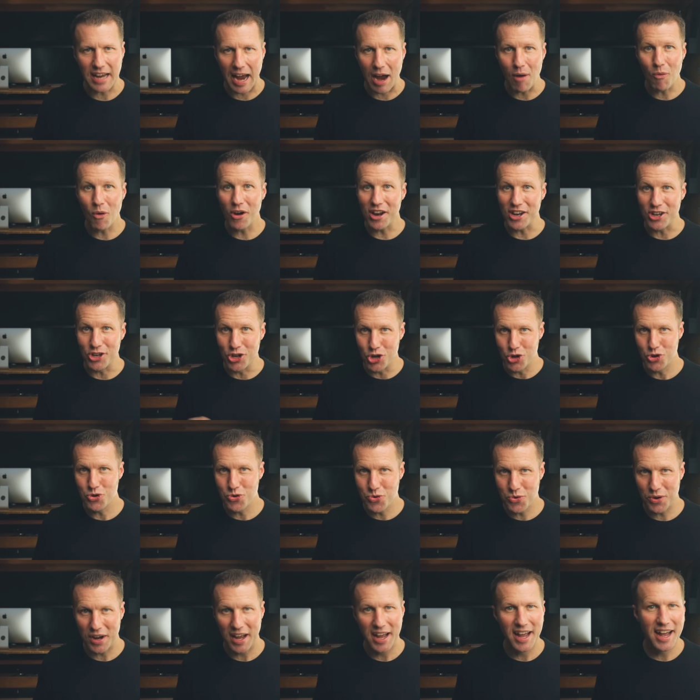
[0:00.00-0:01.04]
I wanted
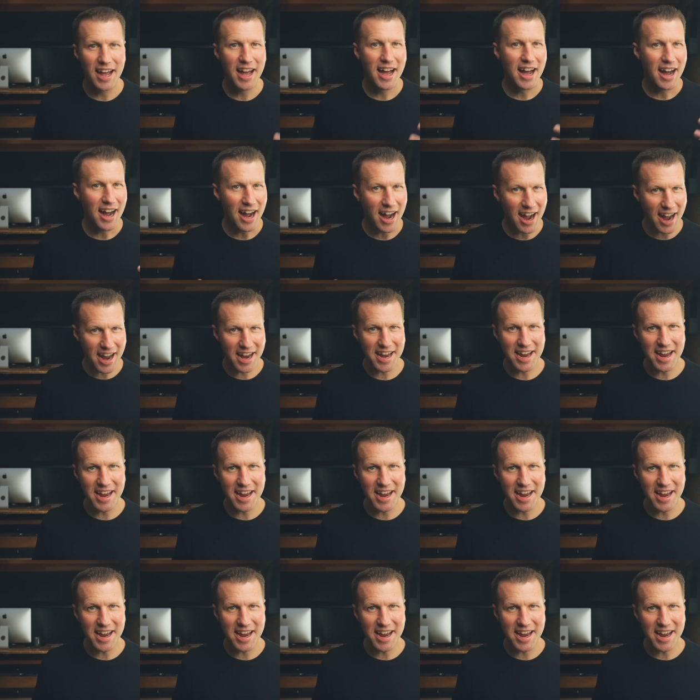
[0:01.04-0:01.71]
new, high